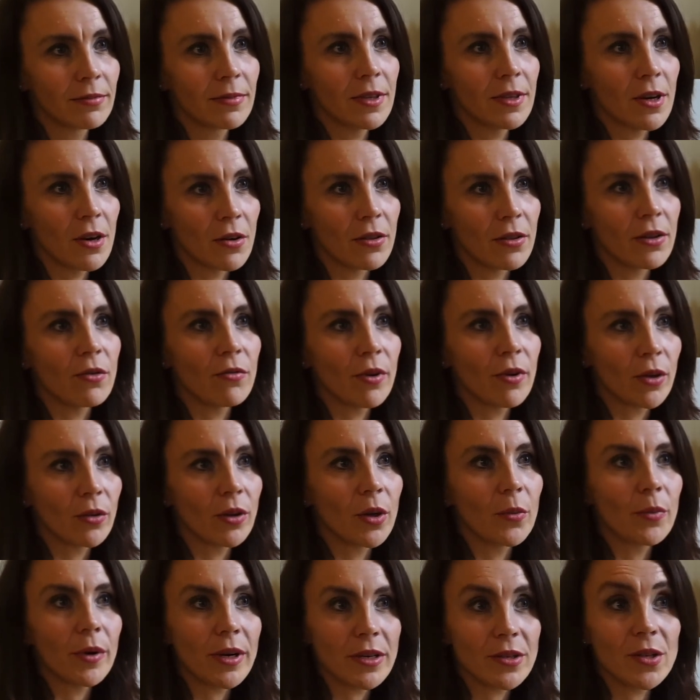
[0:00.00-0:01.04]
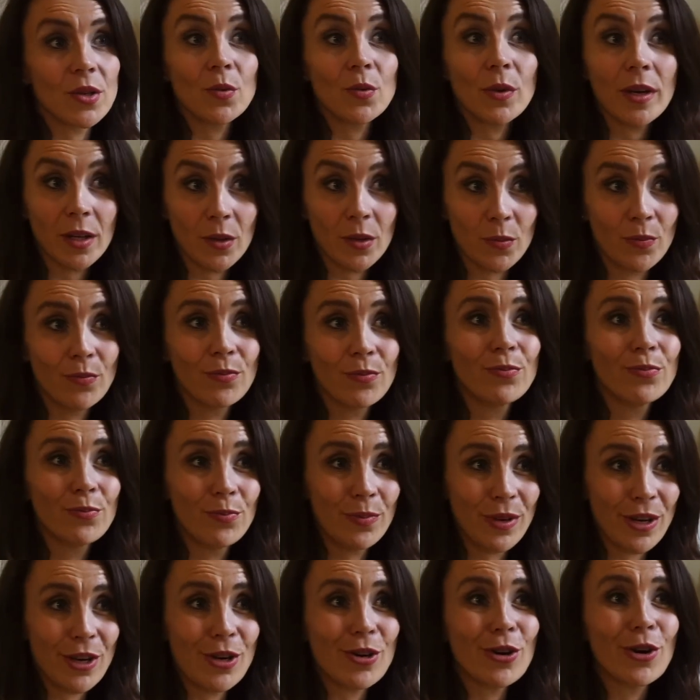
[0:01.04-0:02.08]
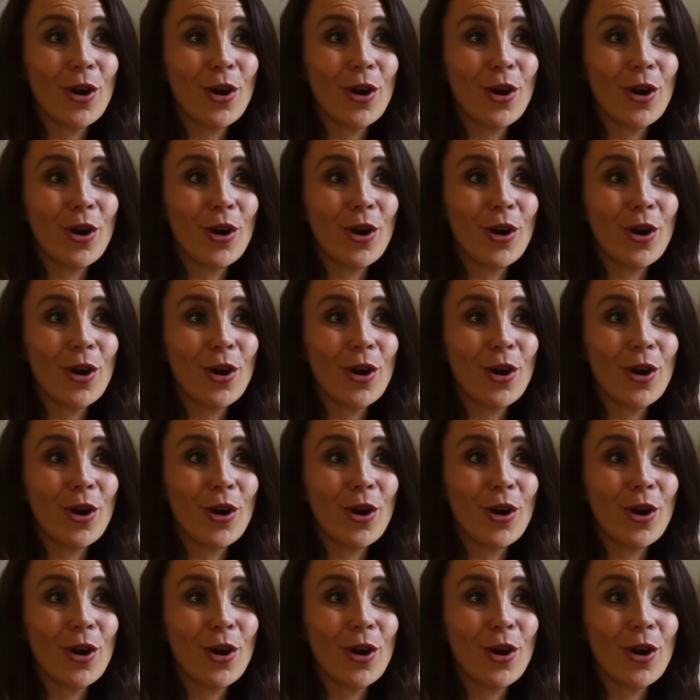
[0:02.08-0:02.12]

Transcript: On a regular basis we get peer